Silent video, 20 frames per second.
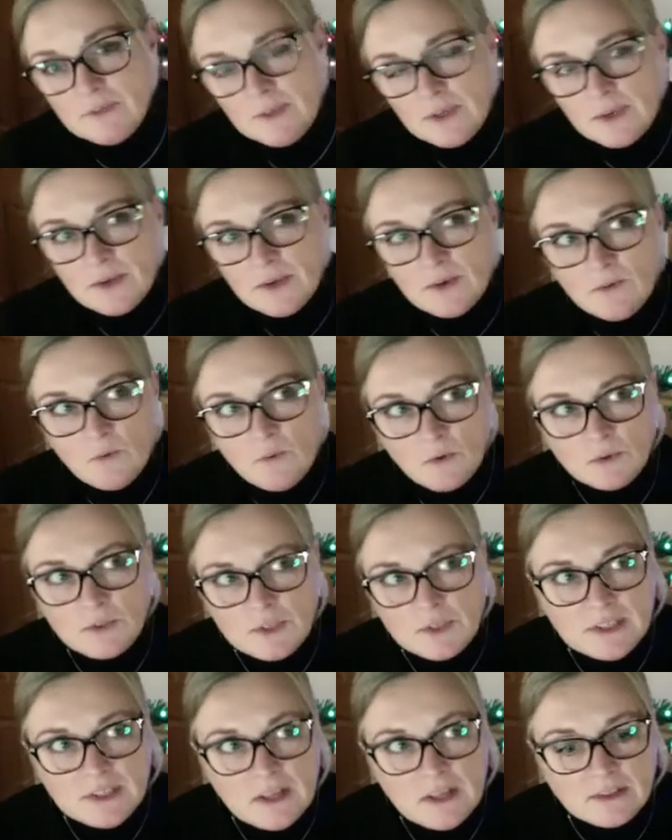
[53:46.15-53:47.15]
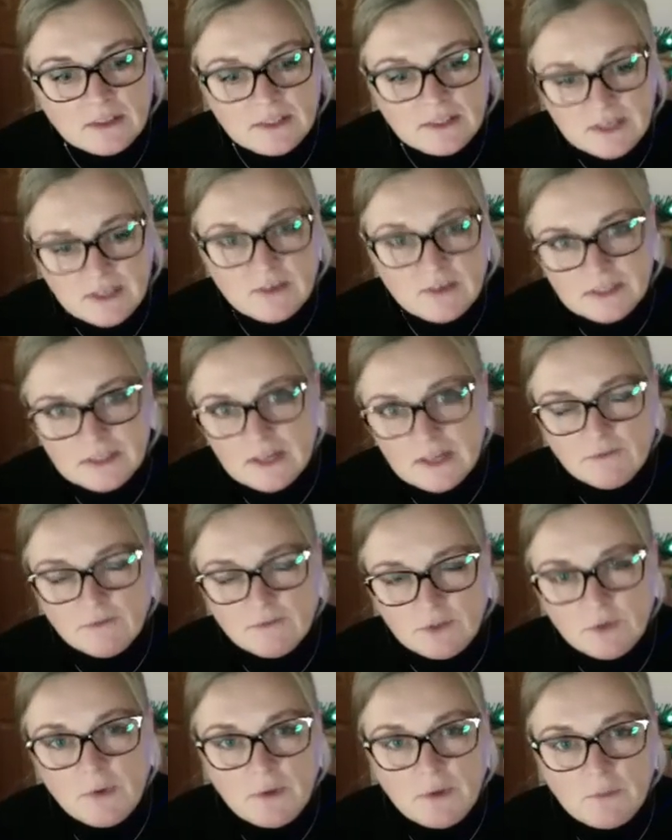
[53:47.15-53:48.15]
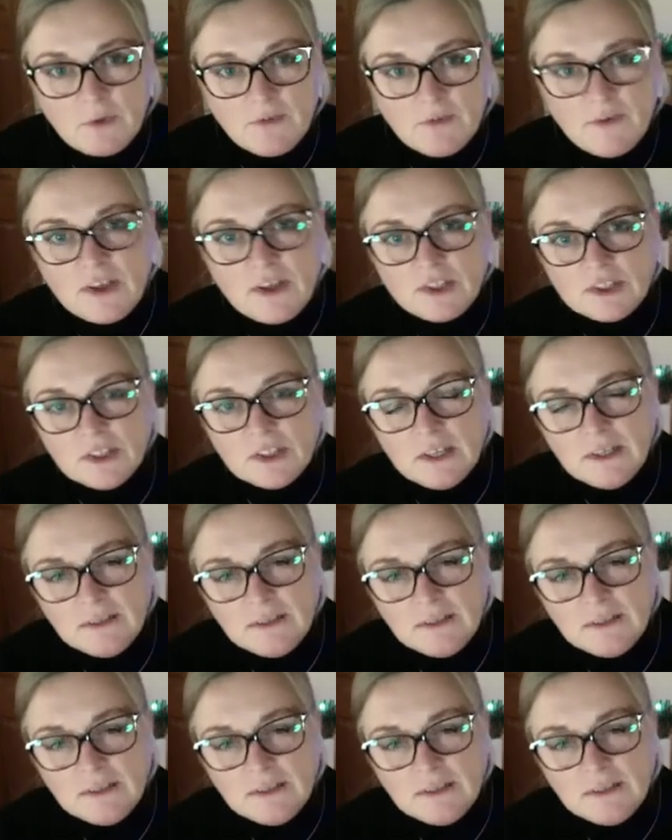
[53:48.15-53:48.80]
what do you see yourself doing professionally?